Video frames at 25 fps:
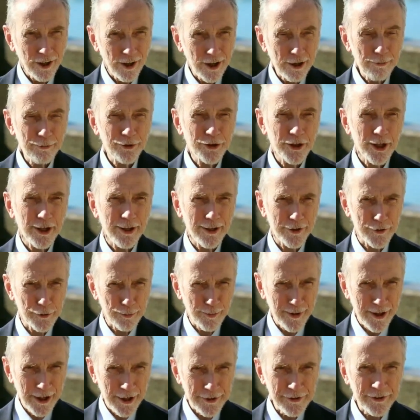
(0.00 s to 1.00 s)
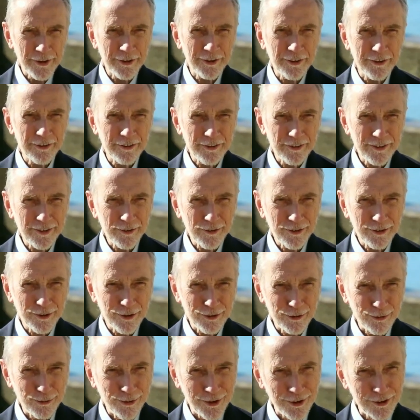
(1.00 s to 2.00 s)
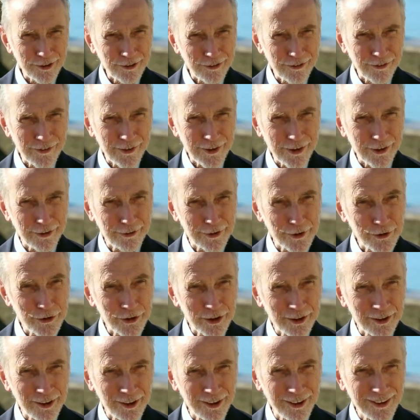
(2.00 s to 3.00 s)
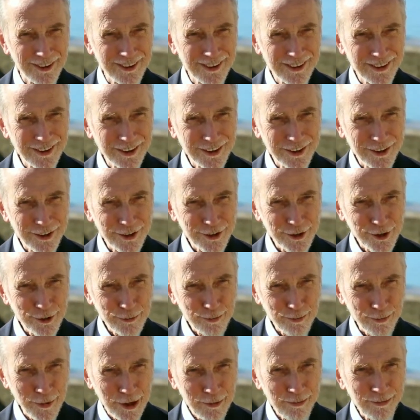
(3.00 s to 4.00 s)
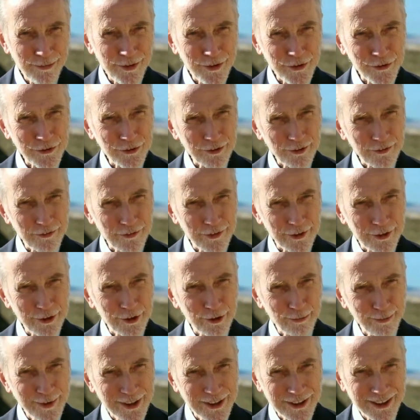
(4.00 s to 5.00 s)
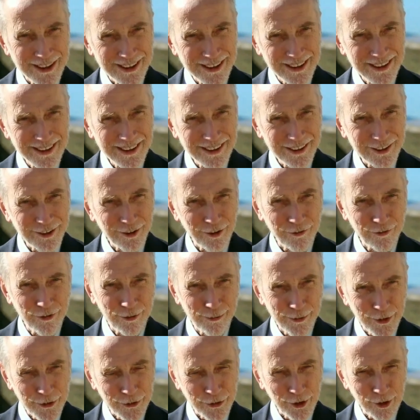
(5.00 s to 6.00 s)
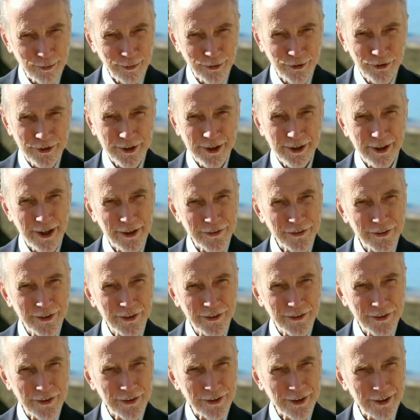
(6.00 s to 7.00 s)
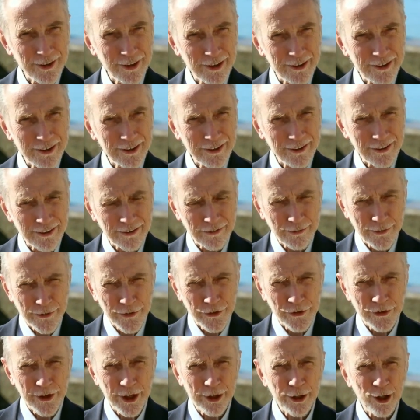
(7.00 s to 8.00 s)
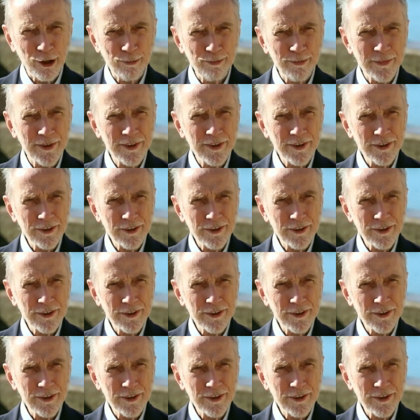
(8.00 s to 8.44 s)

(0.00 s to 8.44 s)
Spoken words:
I'm Charles Barton, one of the original members of the committee of the Music Broadcasting Society that was set up